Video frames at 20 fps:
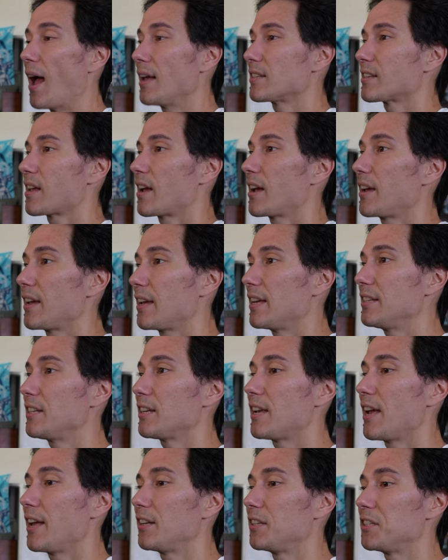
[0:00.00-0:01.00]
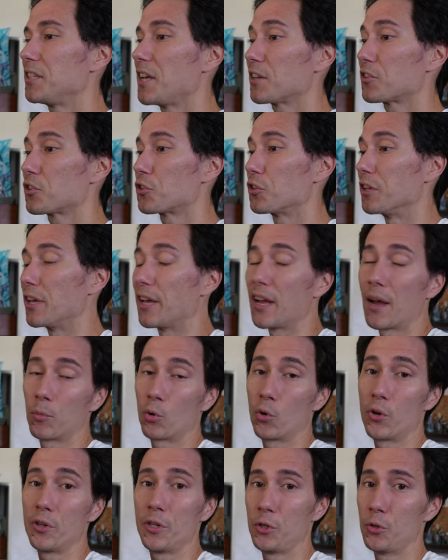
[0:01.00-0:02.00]
As I indicated yesterday, I'm
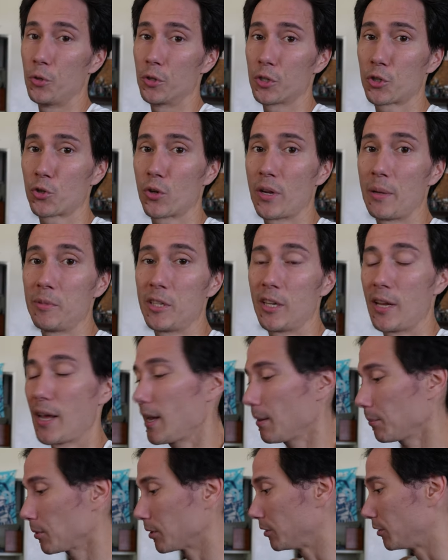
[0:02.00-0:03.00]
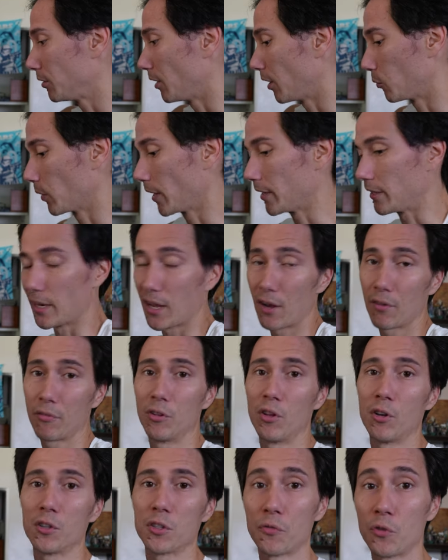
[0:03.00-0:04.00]
going to do a stream today. I'm gonna to do that right now.
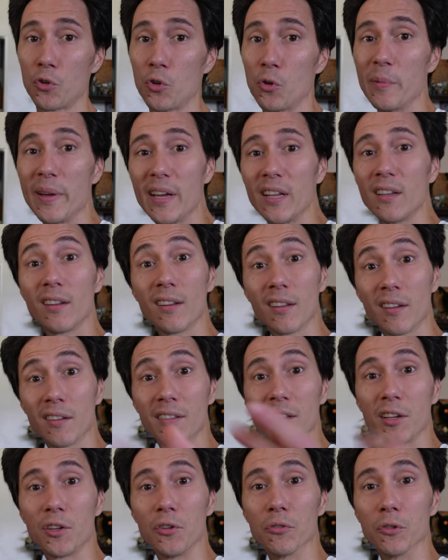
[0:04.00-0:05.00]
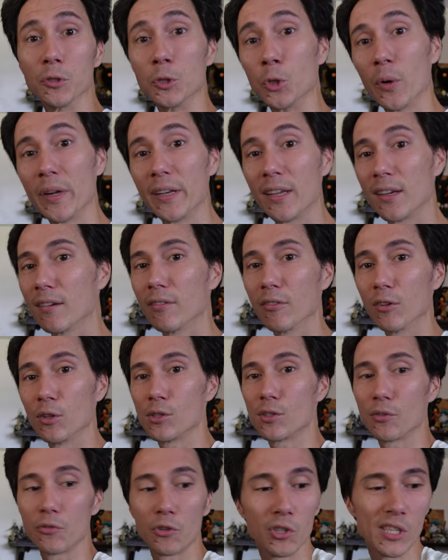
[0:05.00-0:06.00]
For those of you who made it, thank you for joining. For
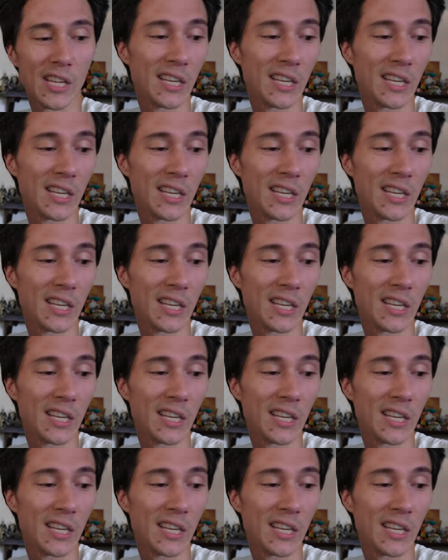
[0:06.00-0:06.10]
those of you who